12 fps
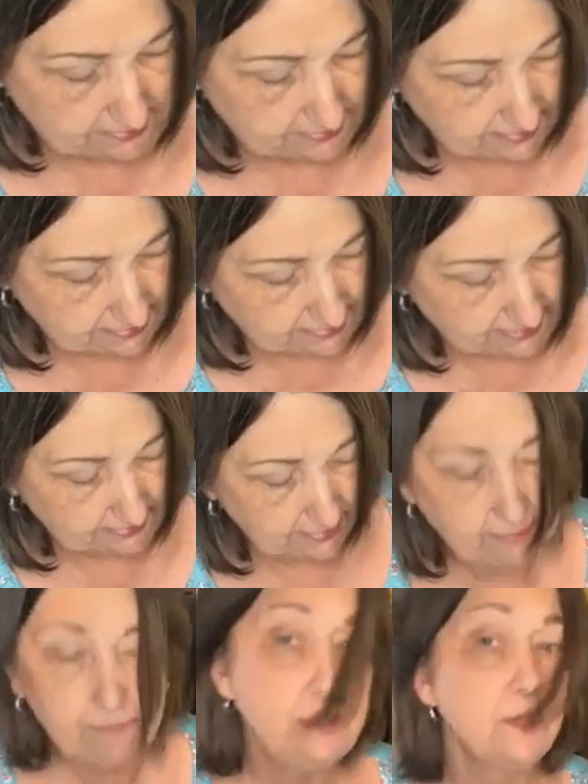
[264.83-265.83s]
Now see, as I
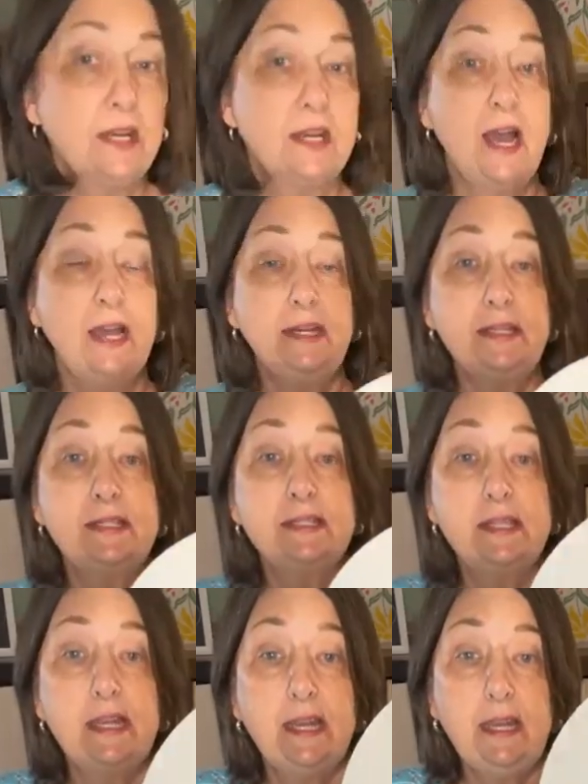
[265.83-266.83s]
lift, you can kind of
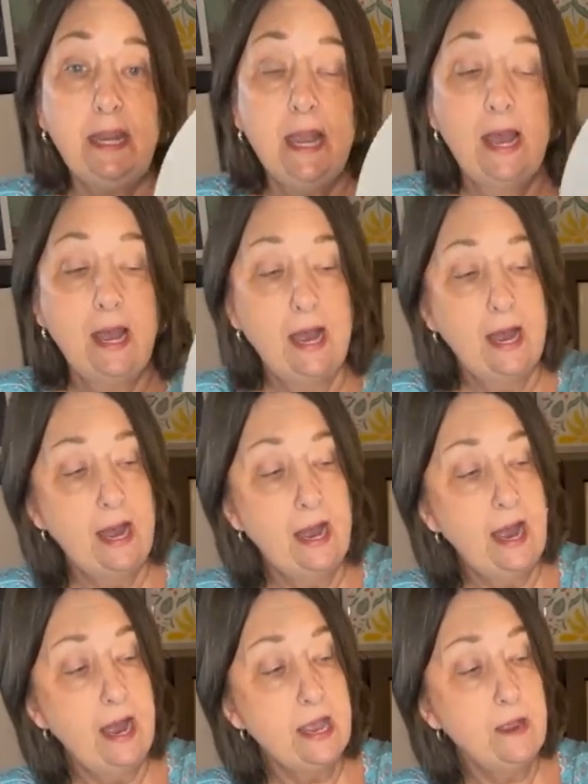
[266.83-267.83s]
see
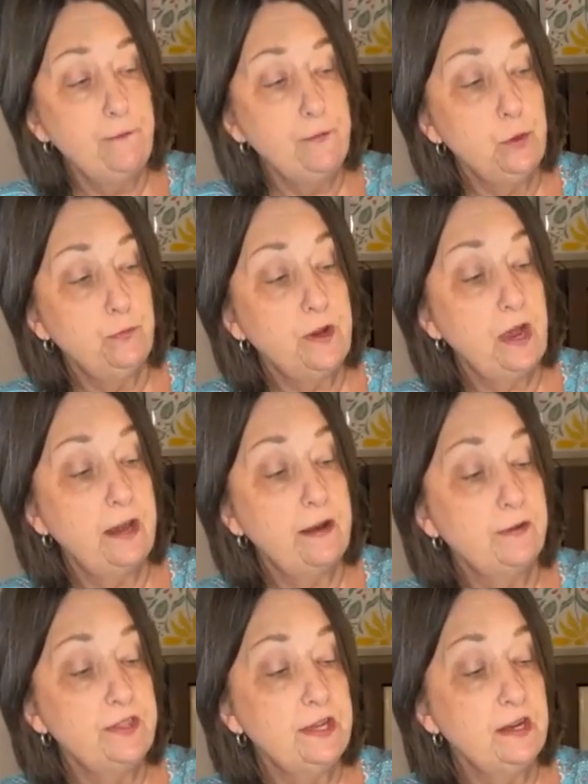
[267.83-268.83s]
if you've
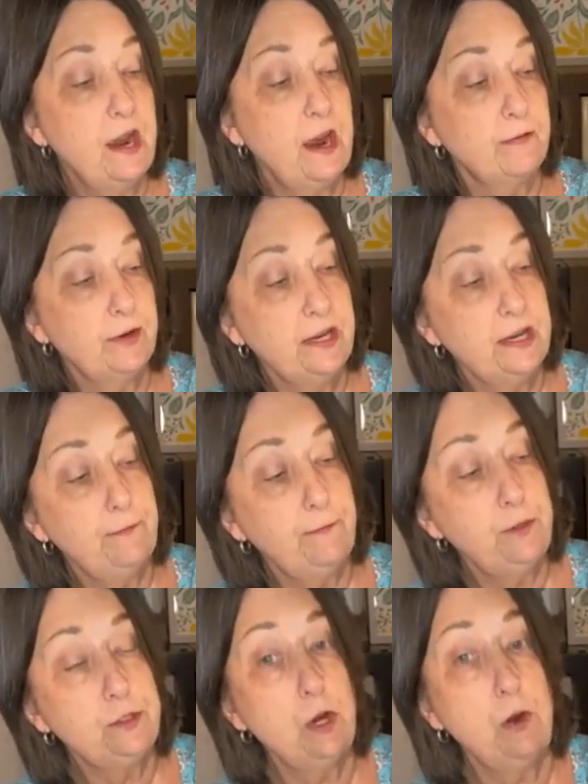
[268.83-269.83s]
got everything covered, and
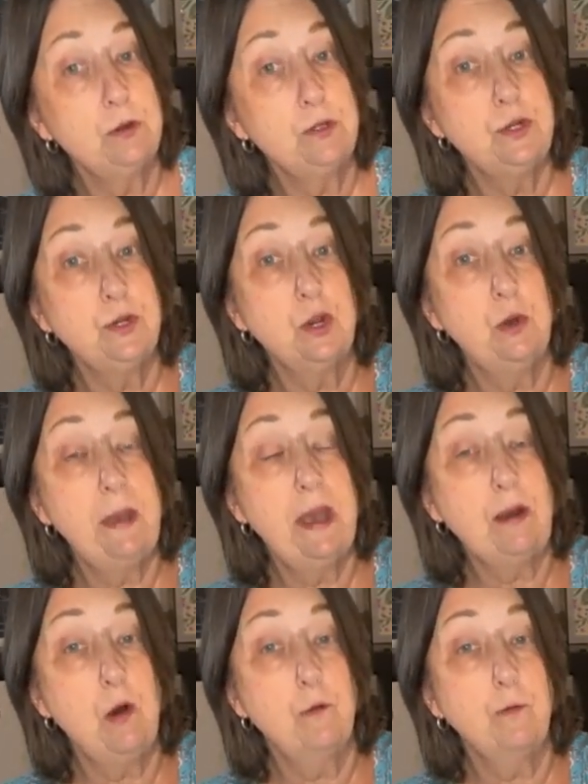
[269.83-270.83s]
if you don't, you can go
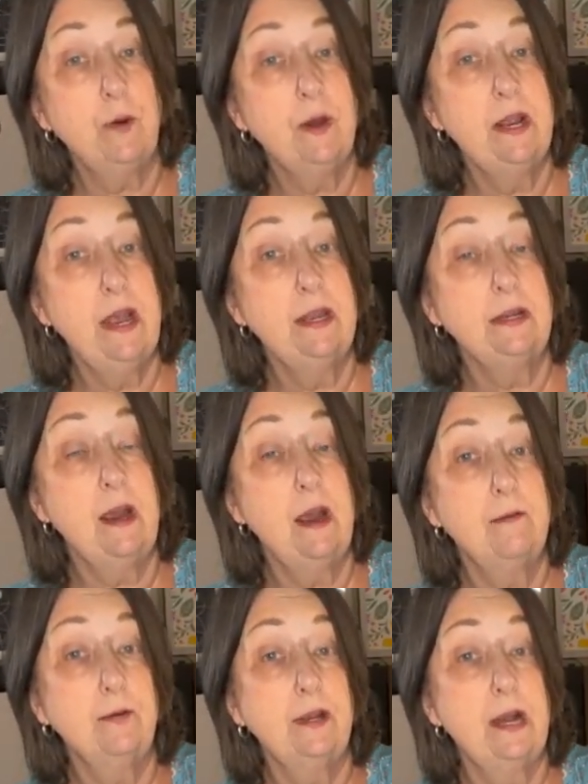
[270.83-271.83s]
back over it and
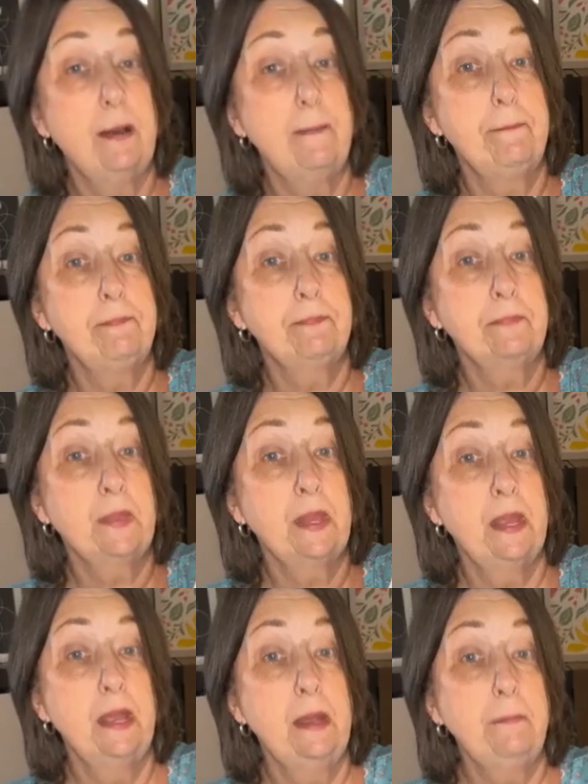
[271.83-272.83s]
cover it up.
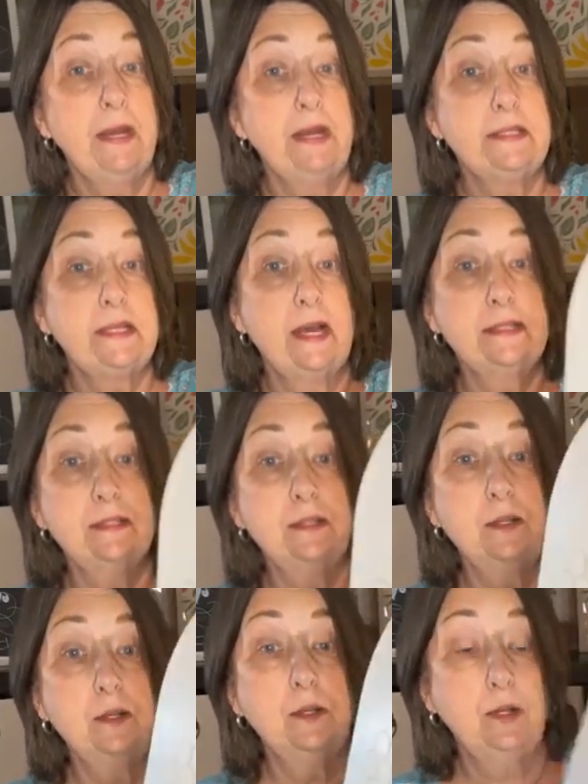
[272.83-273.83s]
But it does
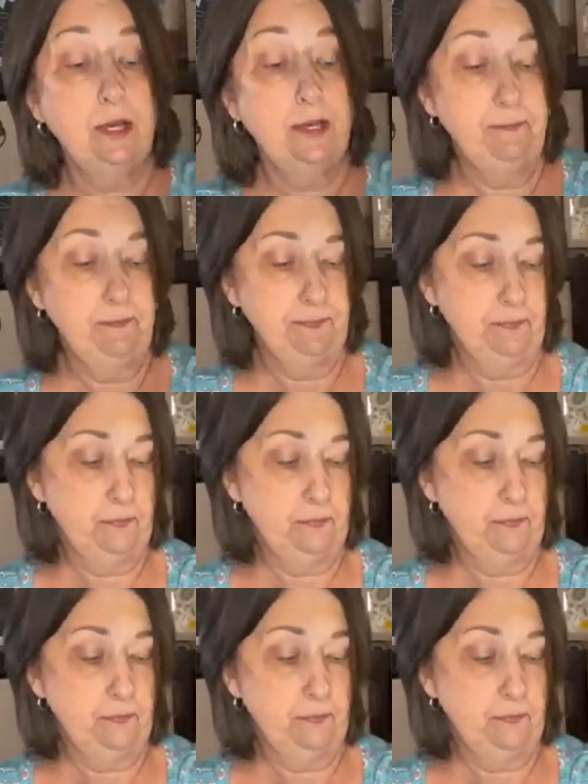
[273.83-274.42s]
look good.